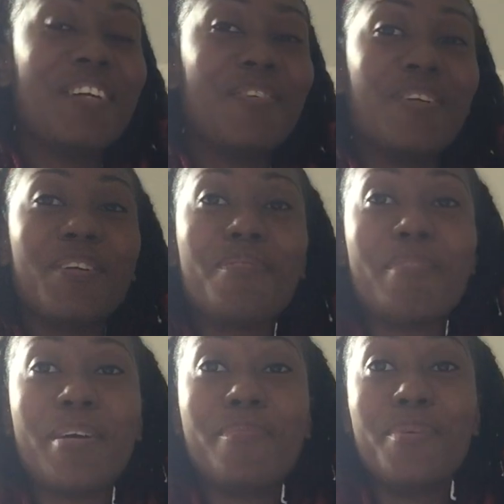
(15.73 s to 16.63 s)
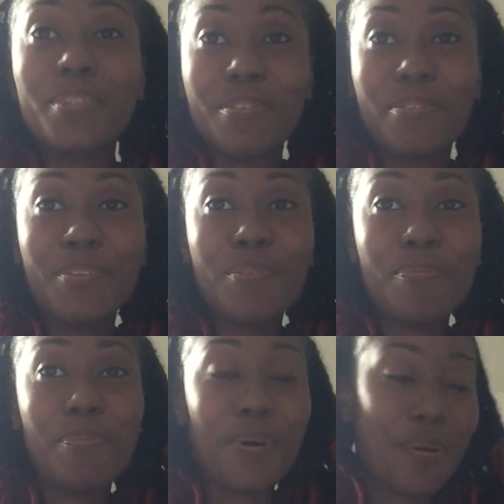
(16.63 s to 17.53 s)
one of my beautiful
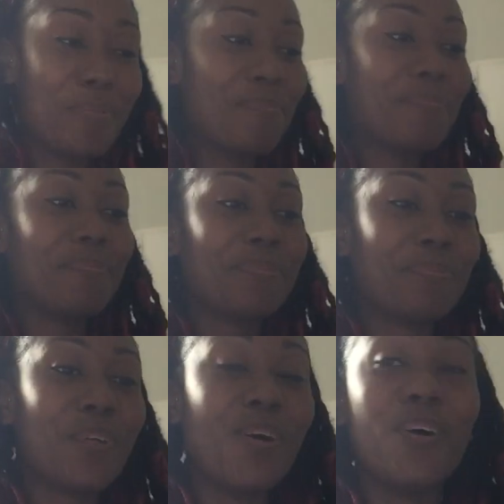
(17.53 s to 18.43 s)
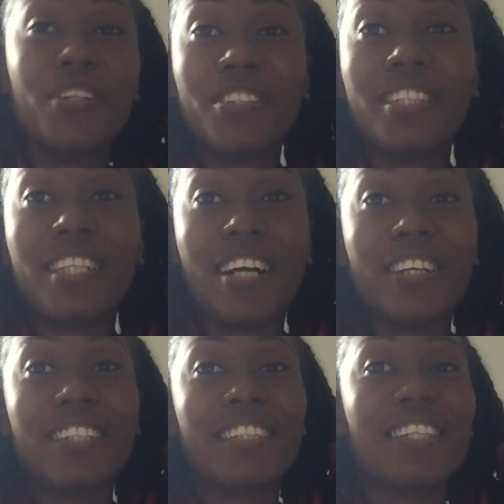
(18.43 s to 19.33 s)
mom, Audrey
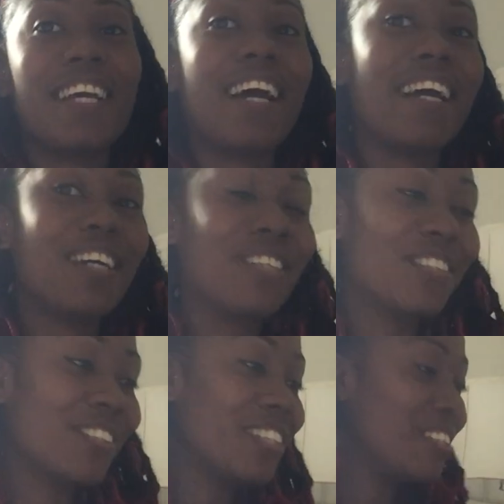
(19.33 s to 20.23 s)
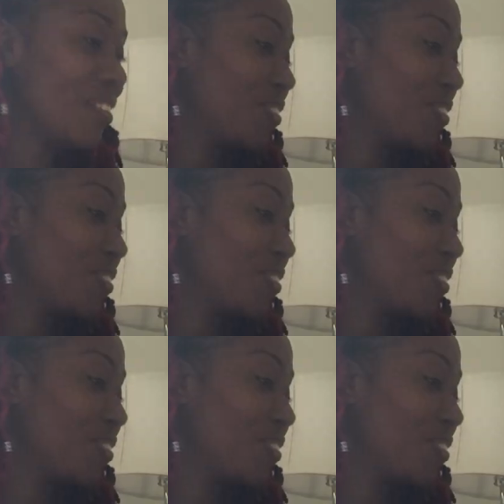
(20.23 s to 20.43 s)
Jarrett. Say hi, Audrey.